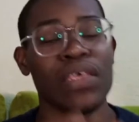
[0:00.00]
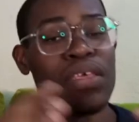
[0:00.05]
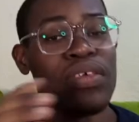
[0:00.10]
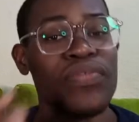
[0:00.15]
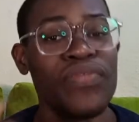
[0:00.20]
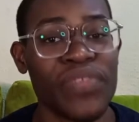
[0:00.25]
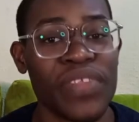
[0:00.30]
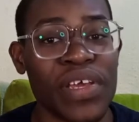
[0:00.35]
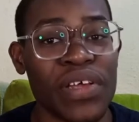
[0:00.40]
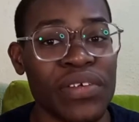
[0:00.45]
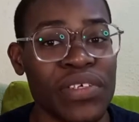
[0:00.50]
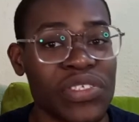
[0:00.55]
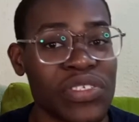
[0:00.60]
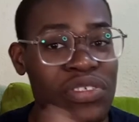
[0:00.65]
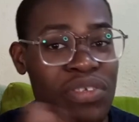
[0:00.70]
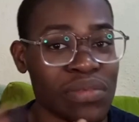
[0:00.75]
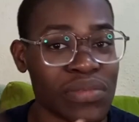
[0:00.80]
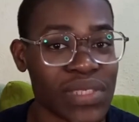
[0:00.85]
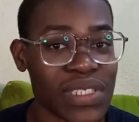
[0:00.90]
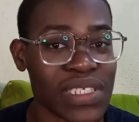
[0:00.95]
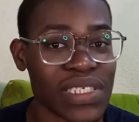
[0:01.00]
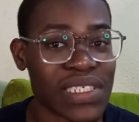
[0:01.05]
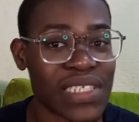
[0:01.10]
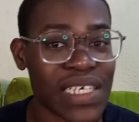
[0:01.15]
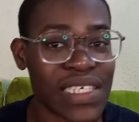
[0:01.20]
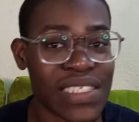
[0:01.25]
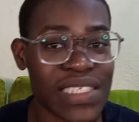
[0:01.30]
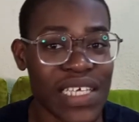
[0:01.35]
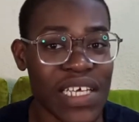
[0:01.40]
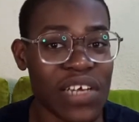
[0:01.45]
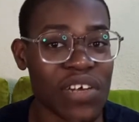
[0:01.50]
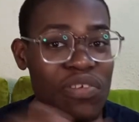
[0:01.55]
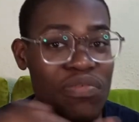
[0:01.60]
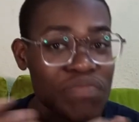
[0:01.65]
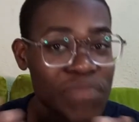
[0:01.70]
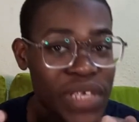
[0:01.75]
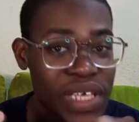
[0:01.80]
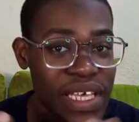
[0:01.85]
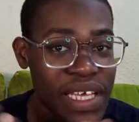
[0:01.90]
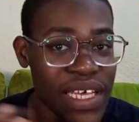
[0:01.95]
If there is something that helped
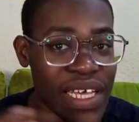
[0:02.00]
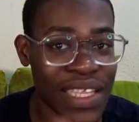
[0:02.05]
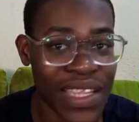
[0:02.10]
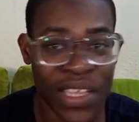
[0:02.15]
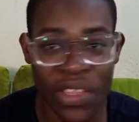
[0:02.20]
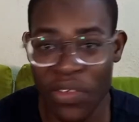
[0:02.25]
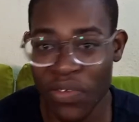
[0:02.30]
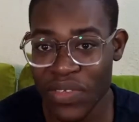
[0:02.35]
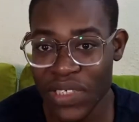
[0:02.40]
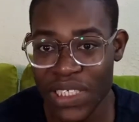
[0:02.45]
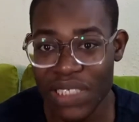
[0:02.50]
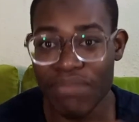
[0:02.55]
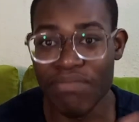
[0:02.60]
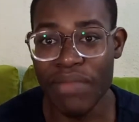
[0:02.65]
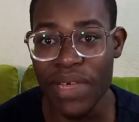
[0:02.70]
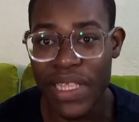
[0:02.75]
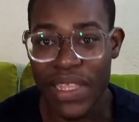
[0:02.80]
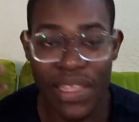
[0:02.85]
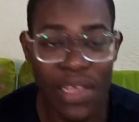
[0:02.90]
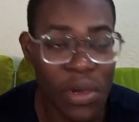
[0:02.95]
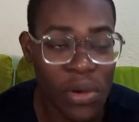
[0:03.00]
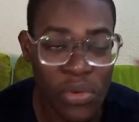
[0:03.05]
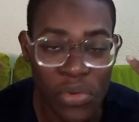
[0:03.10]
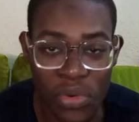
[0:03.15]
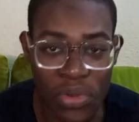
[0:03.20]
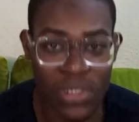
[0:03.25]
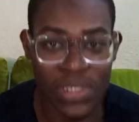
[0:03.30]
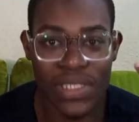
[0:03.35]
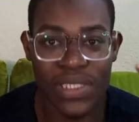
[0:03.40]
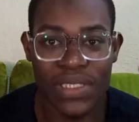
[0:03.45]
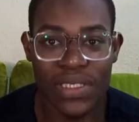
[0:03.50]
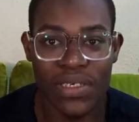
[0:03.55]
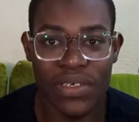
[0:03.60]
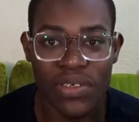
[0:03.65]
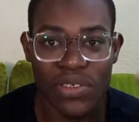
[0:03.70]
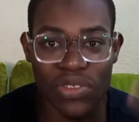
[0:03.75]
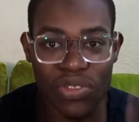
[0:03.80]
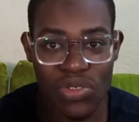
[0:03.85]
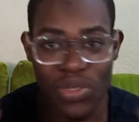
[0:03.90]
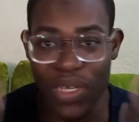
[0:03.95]
me get out of this mental rut
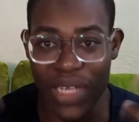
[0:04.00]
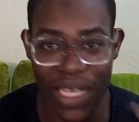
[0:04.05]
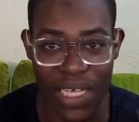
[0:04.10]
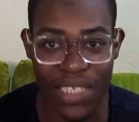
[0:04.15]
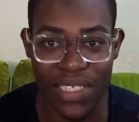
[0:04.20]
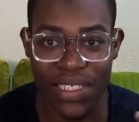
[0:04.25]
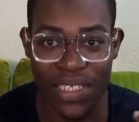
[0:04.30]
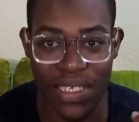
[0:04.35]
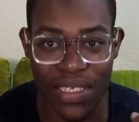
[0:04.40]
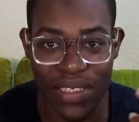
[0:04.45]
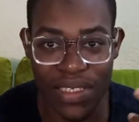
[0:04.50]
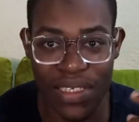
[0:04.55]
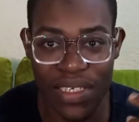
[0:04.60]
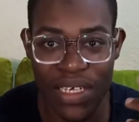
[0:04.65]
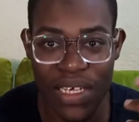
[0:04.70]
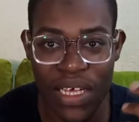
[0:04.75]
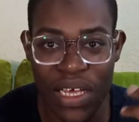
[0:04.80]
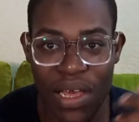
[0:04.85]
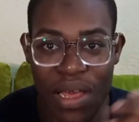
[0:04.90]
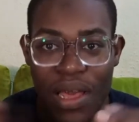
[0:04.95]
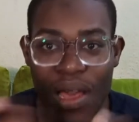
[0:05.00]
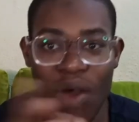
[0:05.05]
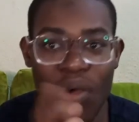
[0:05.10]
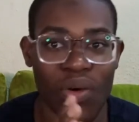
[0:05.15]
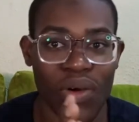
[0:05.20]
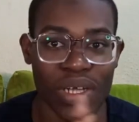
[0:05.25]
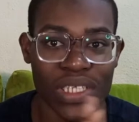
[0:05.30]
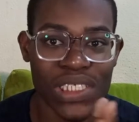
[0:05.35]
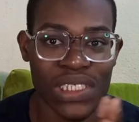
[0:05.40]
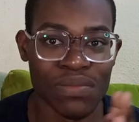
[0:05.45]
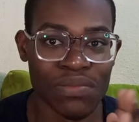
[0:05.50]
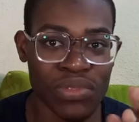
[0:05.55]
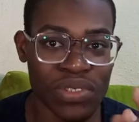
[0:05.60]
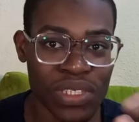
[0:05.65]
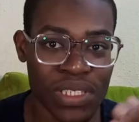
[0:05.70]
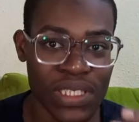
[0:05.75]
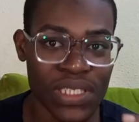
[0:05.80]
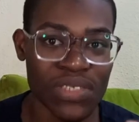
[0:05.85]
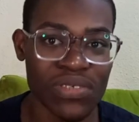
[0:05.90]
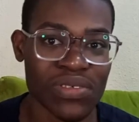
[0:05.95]
to an extent, I'll
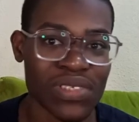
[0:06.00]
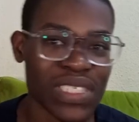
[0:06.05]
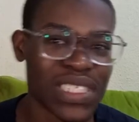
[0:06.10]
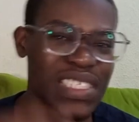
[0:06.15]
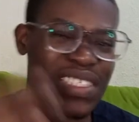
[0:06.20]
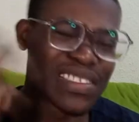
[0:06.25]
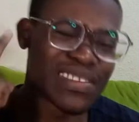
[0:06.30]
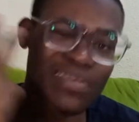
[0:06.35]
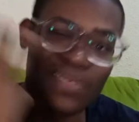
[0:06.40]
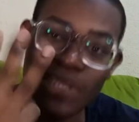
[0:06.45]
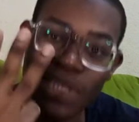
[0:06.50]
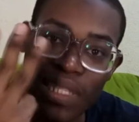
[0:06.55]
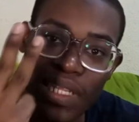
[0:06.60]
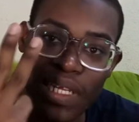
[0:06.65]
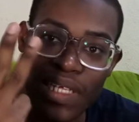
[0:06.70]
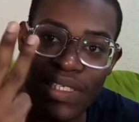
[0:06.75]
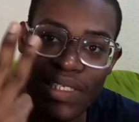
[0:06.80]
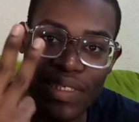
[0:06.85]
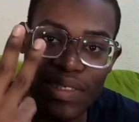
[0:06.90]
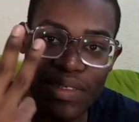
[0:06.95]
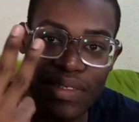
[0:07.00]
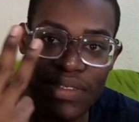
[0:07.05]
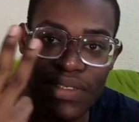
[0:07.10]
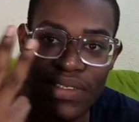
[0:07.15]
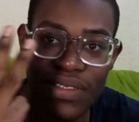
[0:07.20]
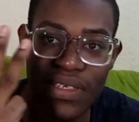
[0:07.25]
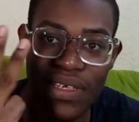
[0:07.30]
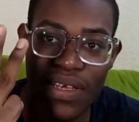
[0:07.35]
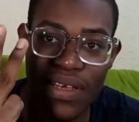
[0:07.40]
attribute it to these 3 lessons.